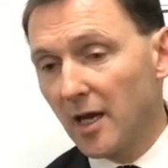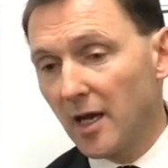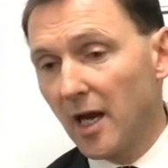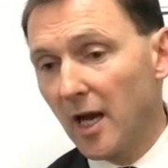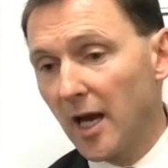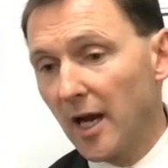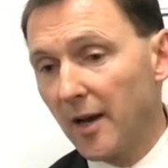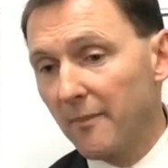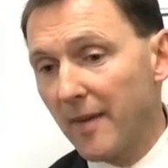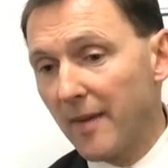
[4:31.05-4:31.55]

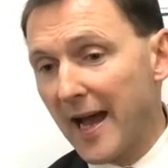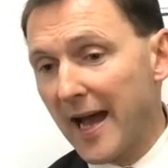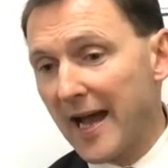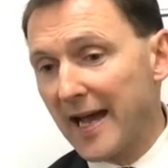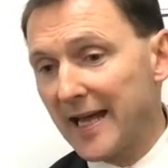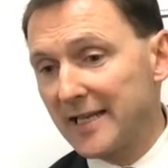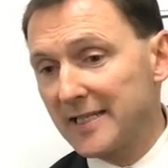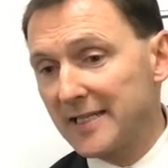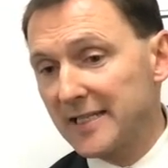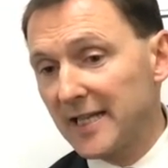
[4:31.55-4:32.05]
um,
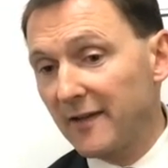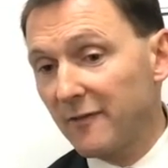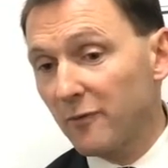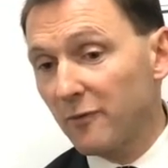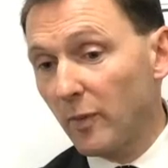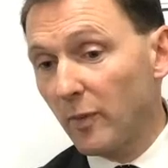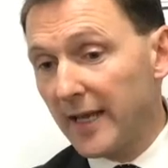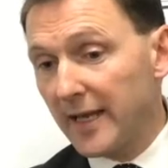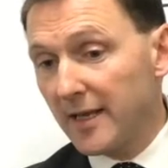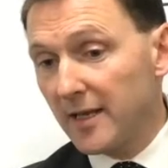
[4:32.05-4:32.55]
and if
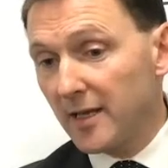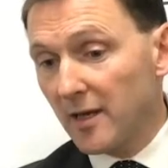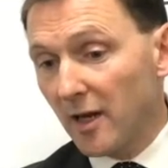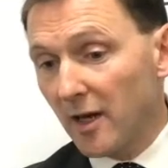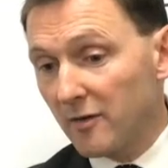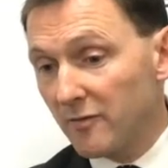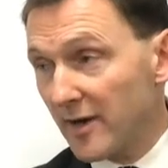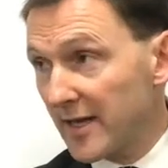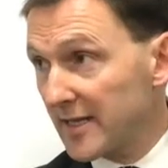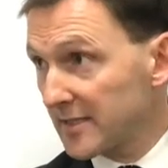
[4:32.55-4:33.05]
we
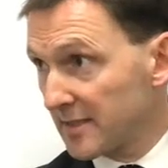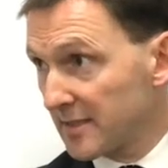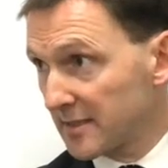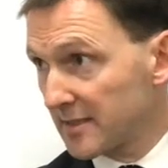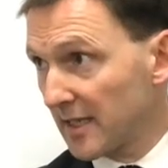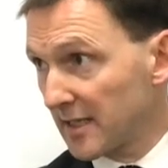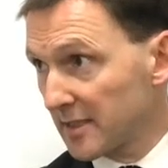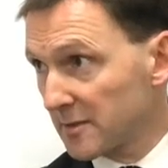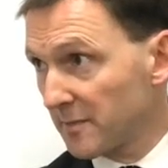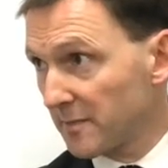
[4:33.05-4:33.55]
arrest a
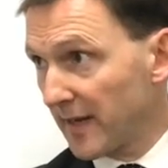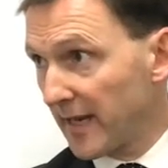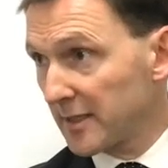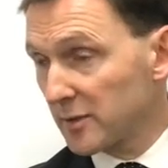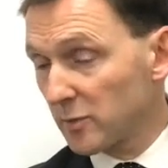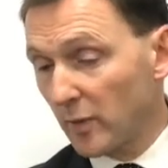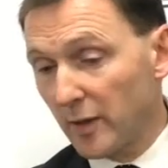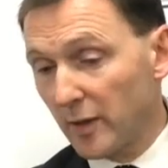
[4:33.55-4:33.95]
suspect,